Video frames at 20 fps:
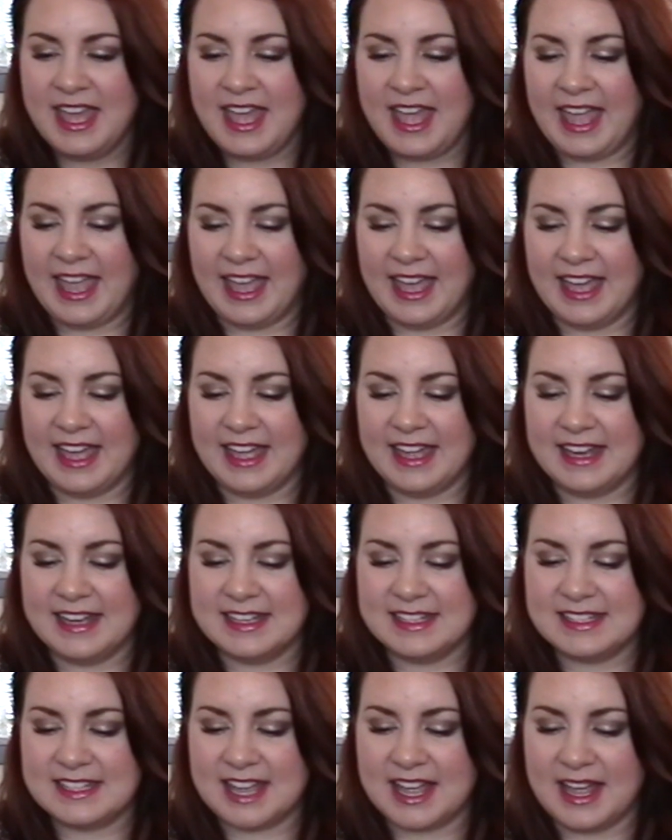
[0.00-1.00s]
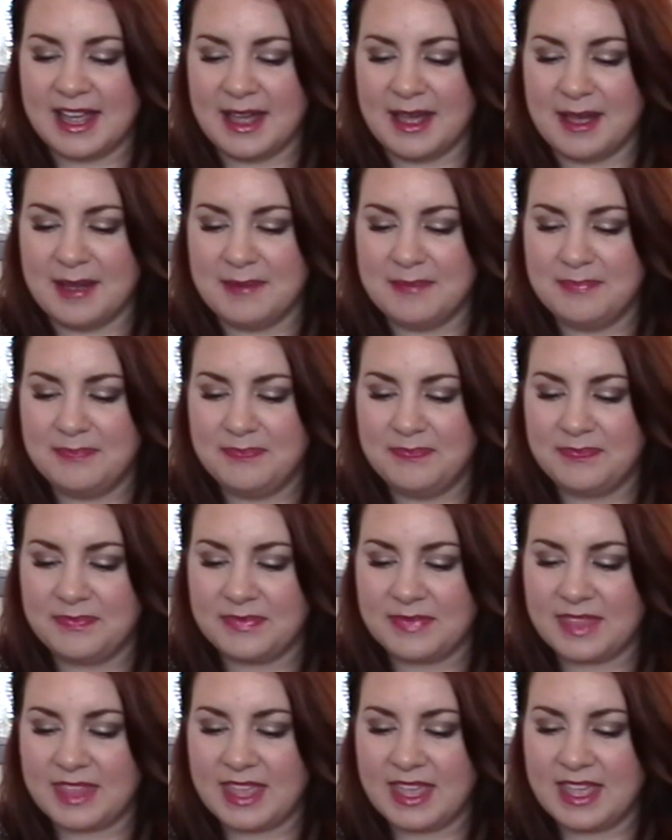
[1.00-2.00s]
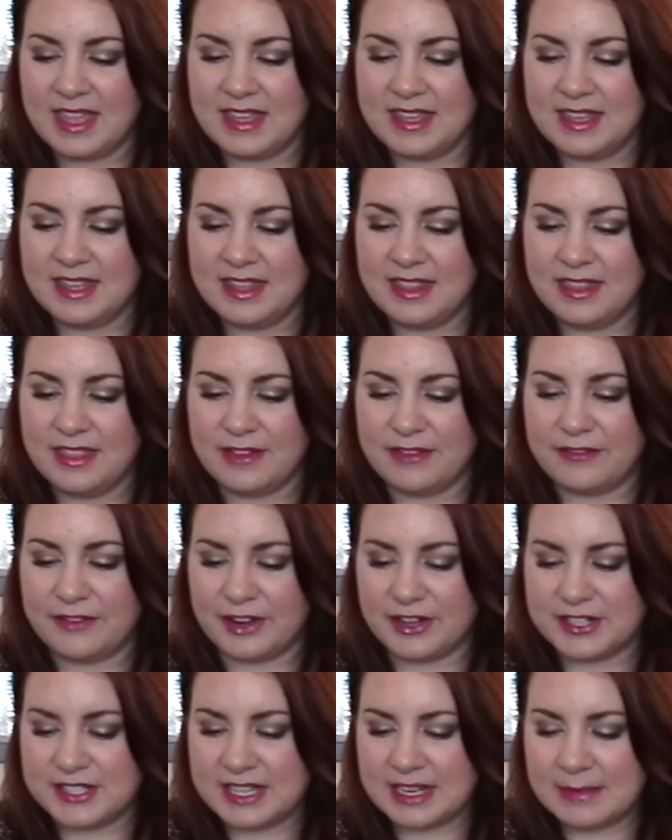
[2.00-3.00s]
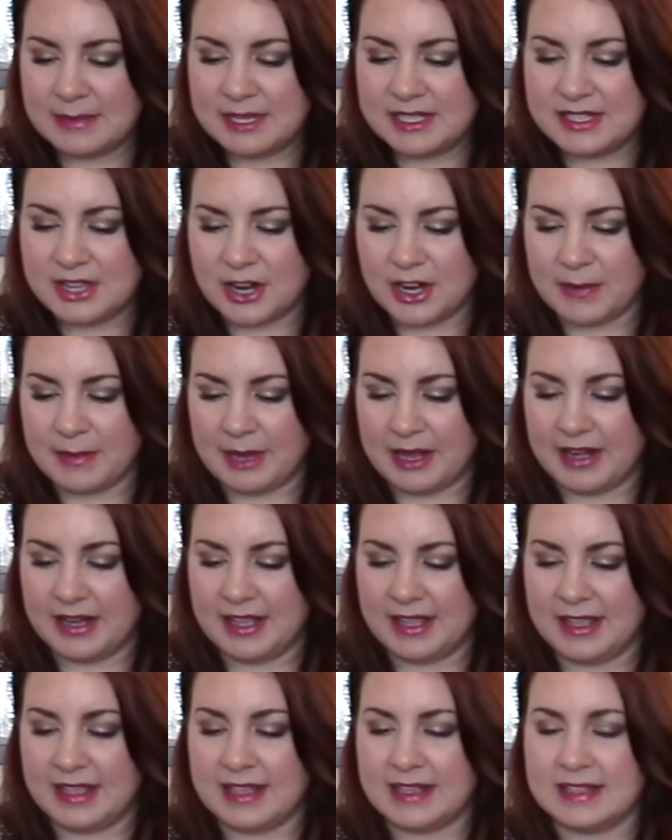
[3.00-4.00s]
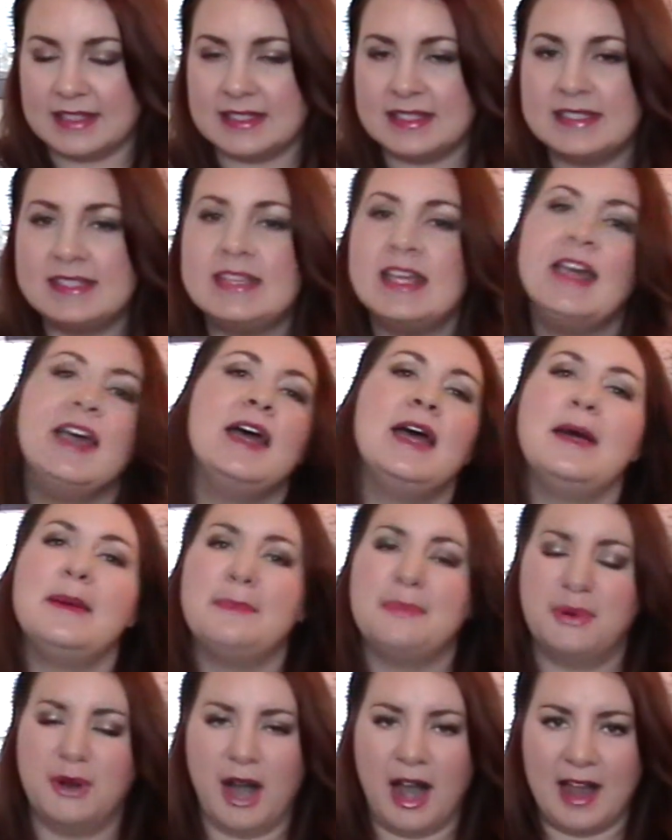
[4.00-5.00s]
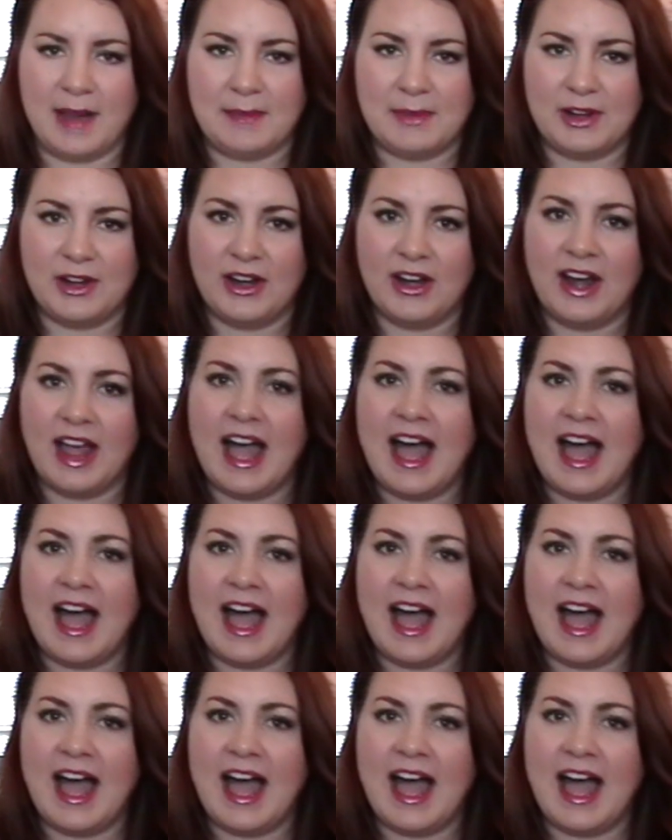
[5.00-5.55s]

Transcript: And the first thing I'm going to talk about is primer.